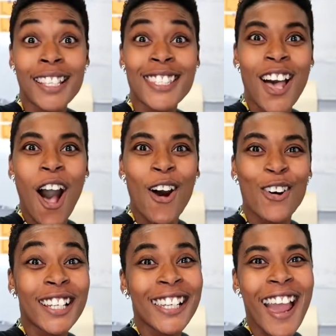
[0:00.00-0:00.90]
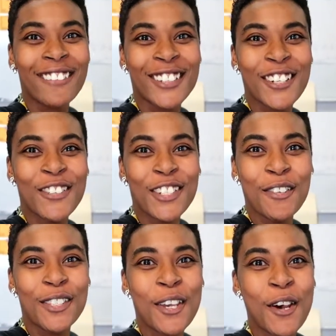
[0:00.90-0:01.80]
so good afternoon,
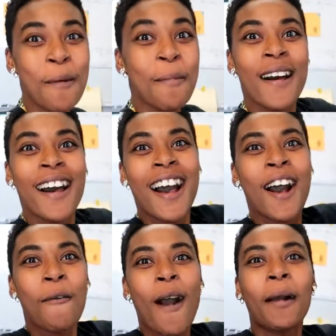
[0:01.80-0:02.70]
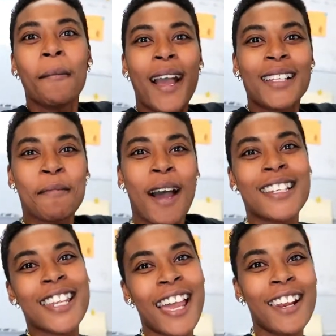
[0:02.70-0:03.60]
YouTube. Welcome back to my
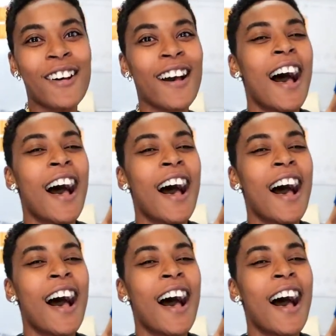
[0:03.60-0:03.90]
channel.